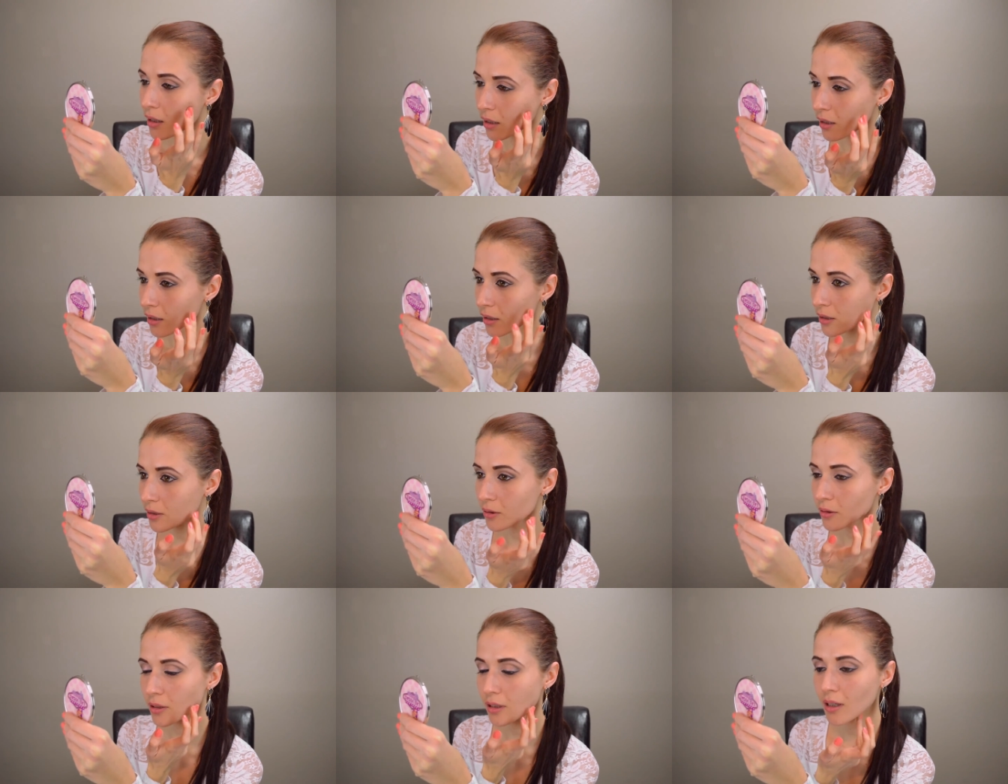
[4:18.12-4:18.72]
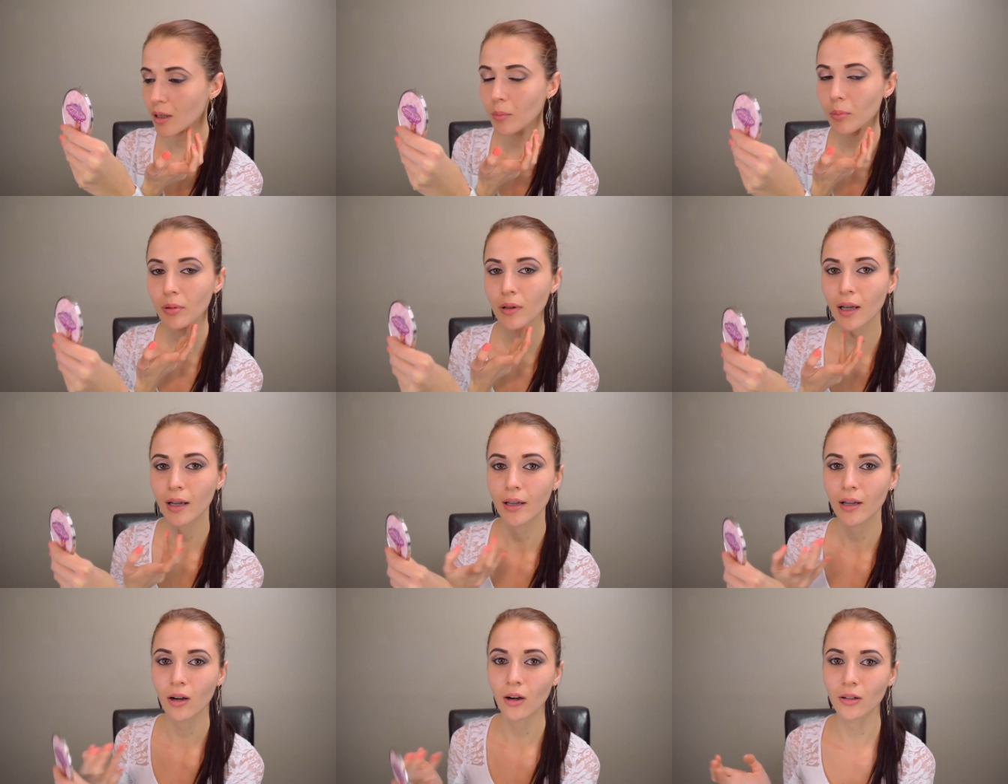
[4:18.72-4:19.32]
And you can
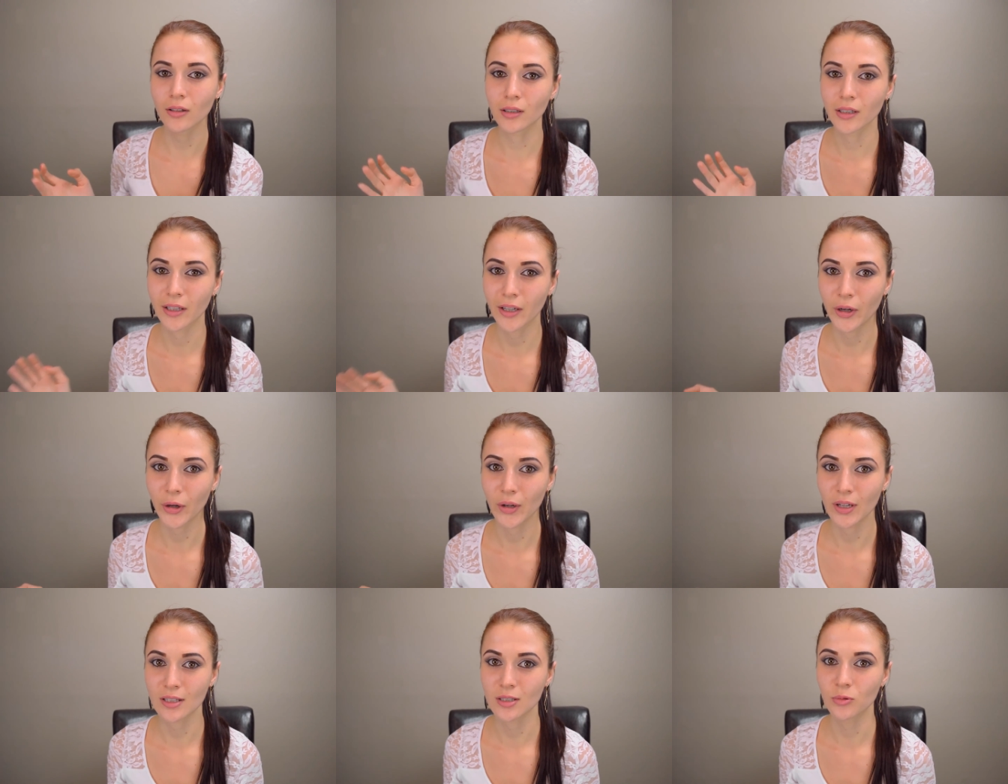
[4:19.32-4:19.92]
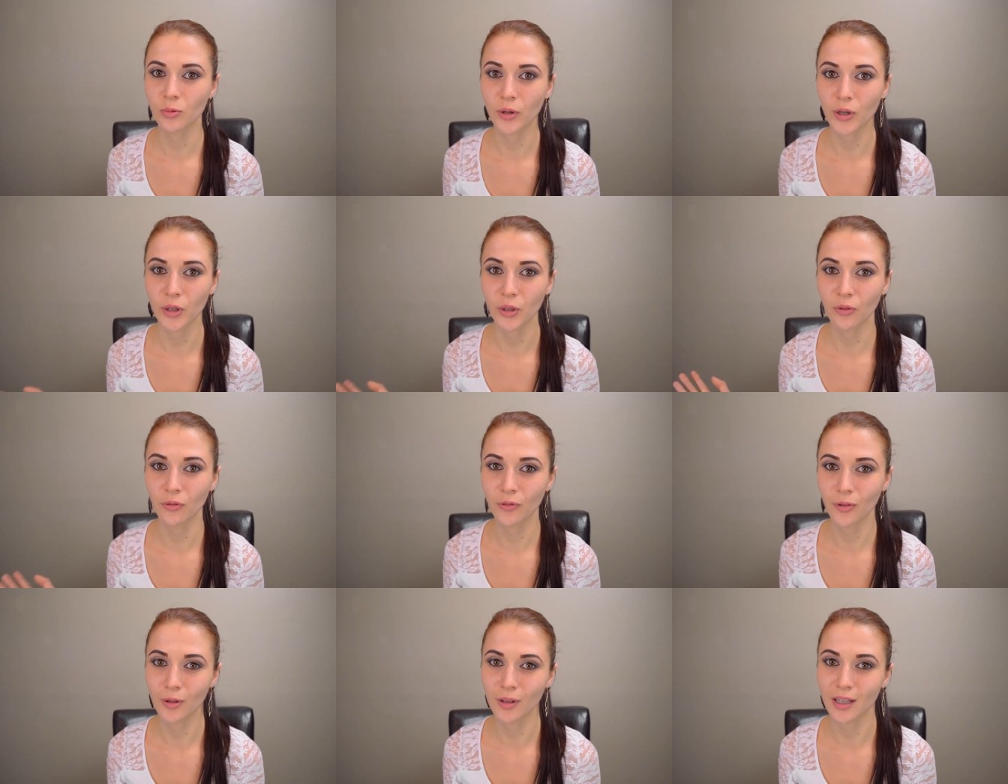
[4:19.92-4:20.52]
apply it on the areas where you
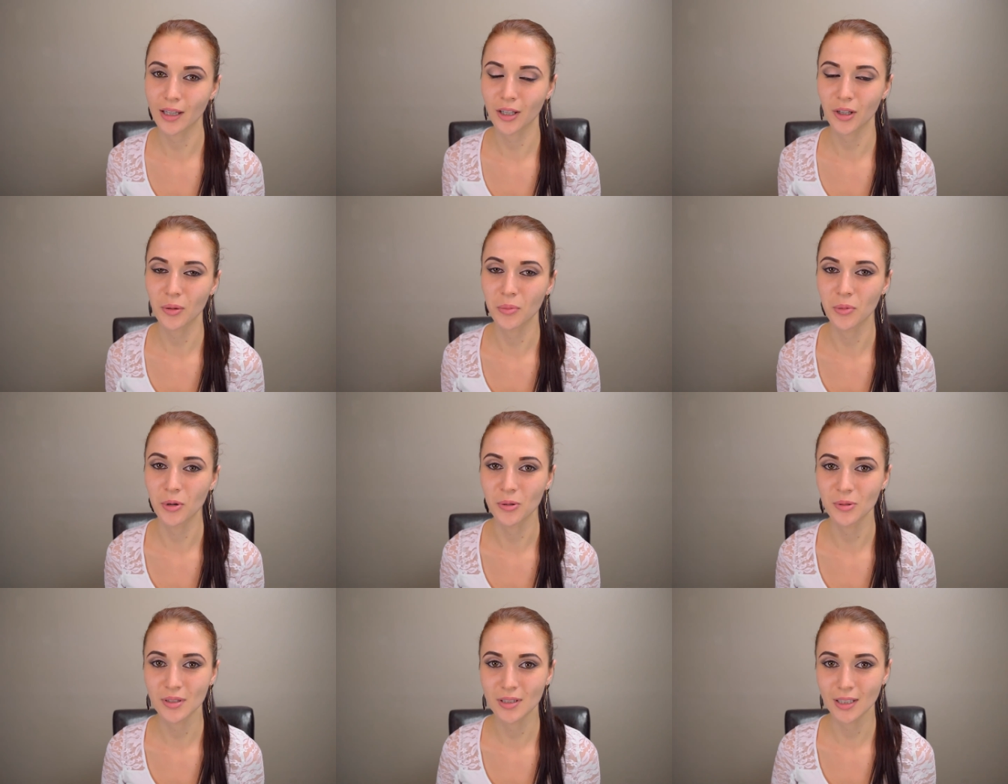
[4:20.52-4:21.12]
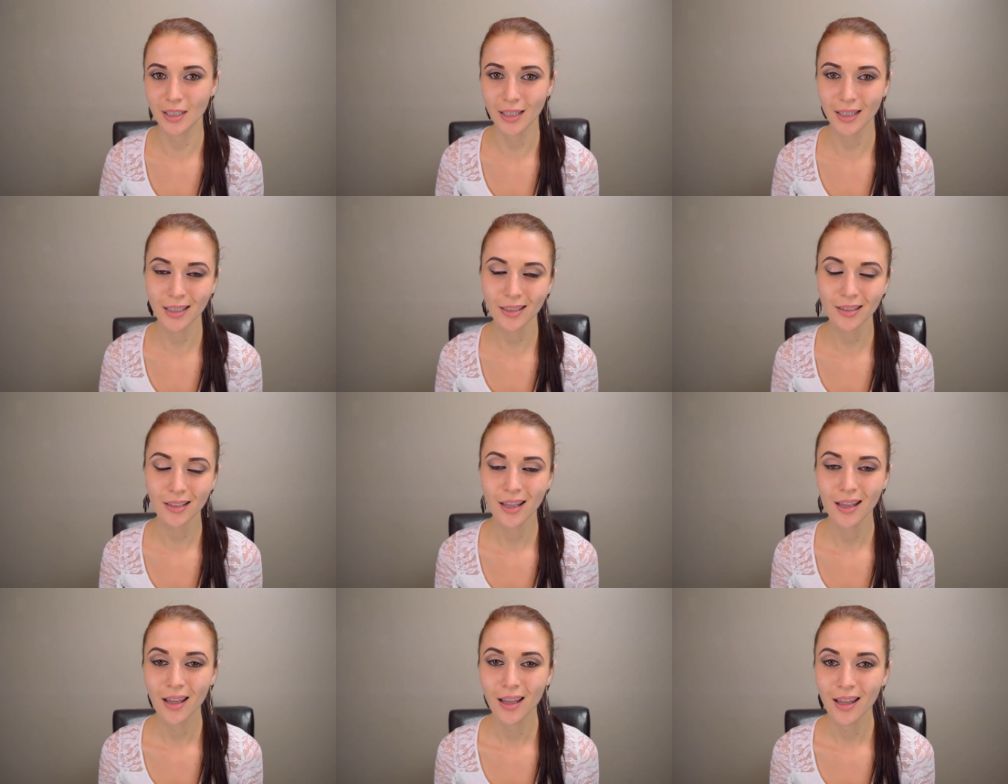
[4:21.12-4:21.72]
feel like you most need it.
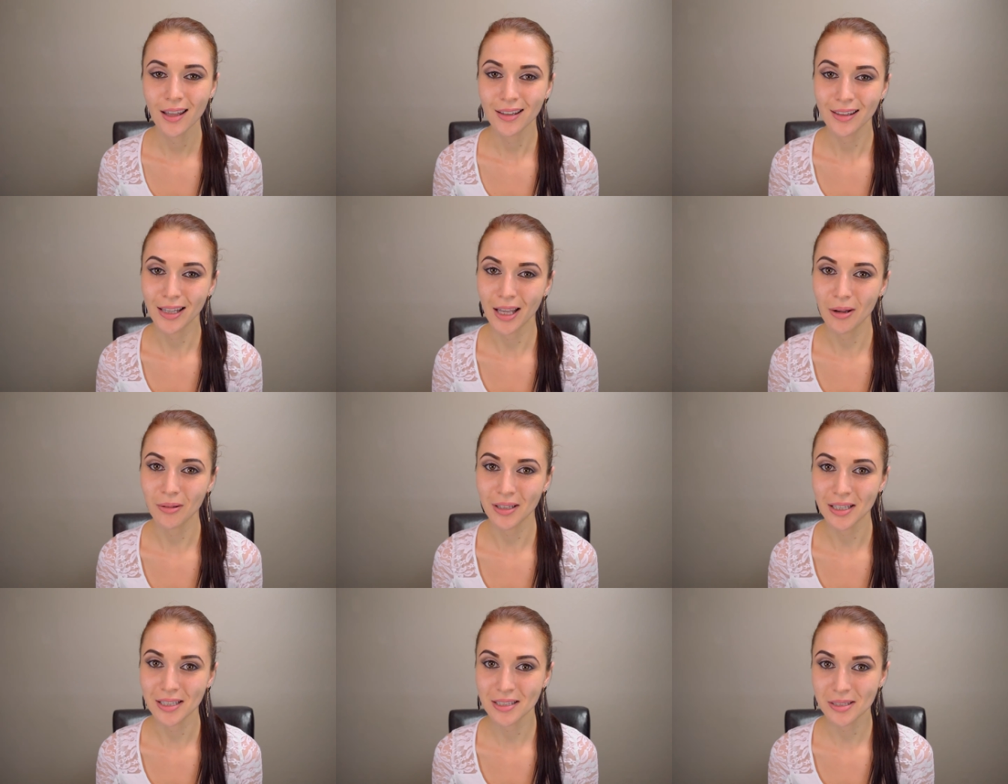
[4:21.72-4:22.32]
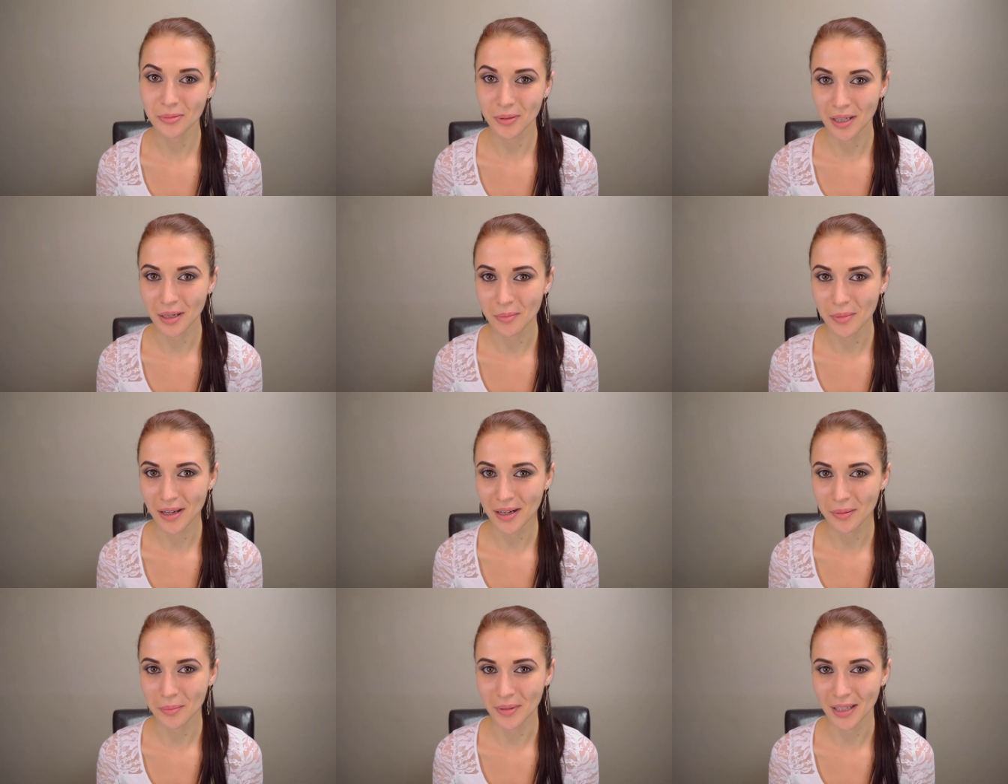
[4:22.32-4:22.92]
Now let's wait
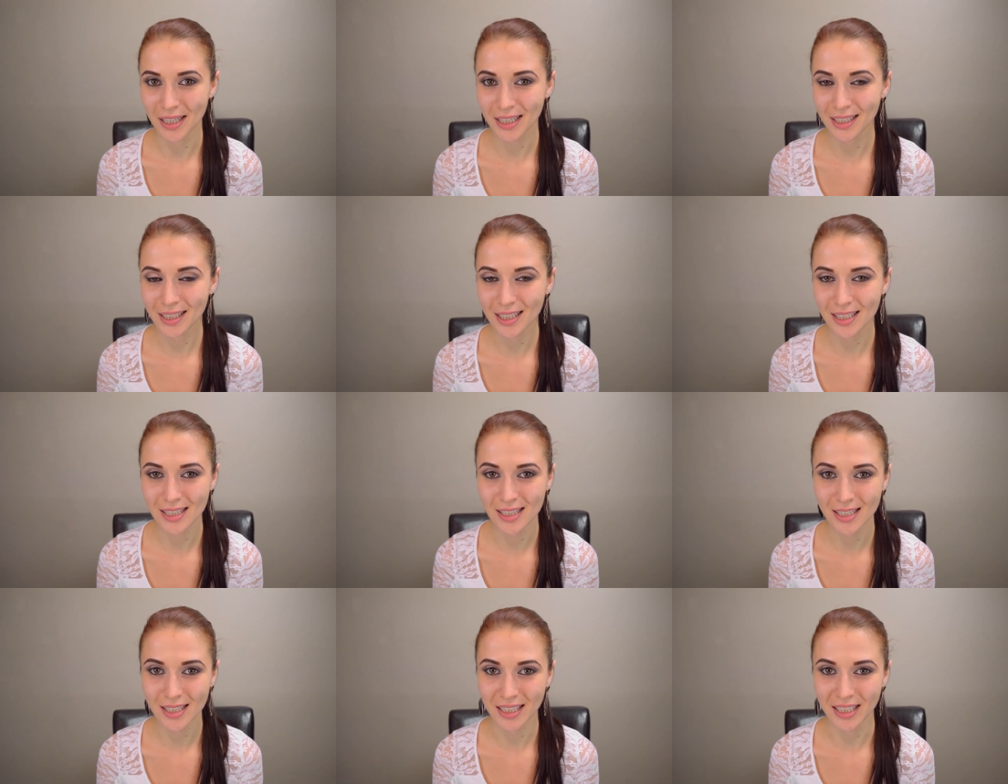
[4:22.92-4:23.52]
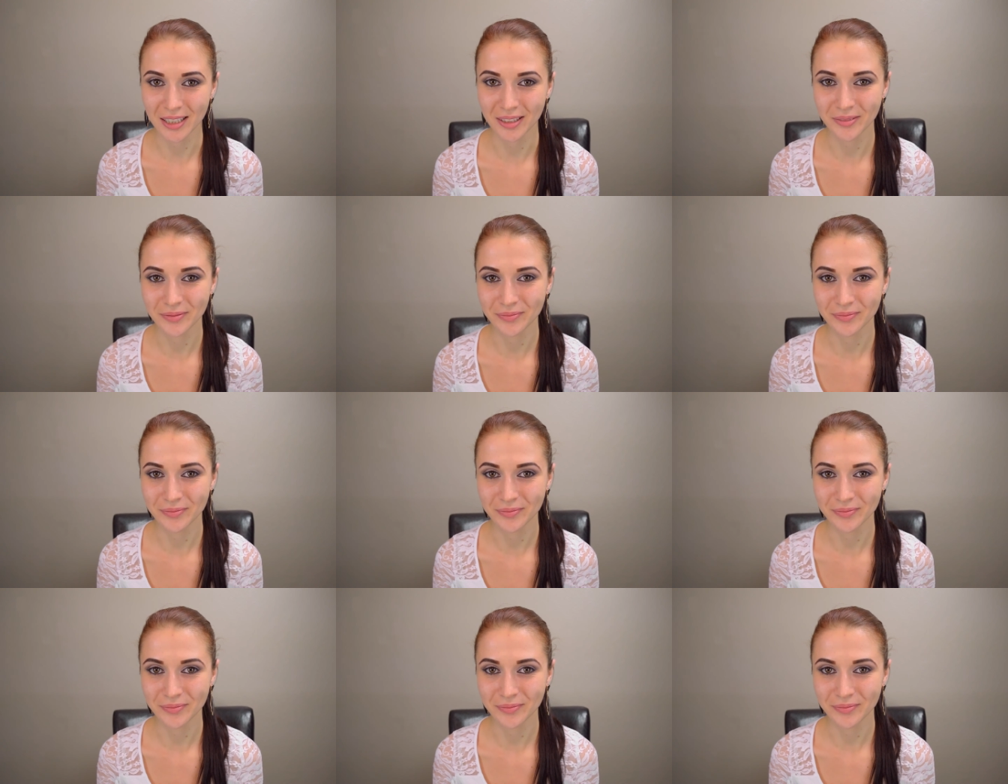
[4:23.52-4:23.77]
about a minute and see.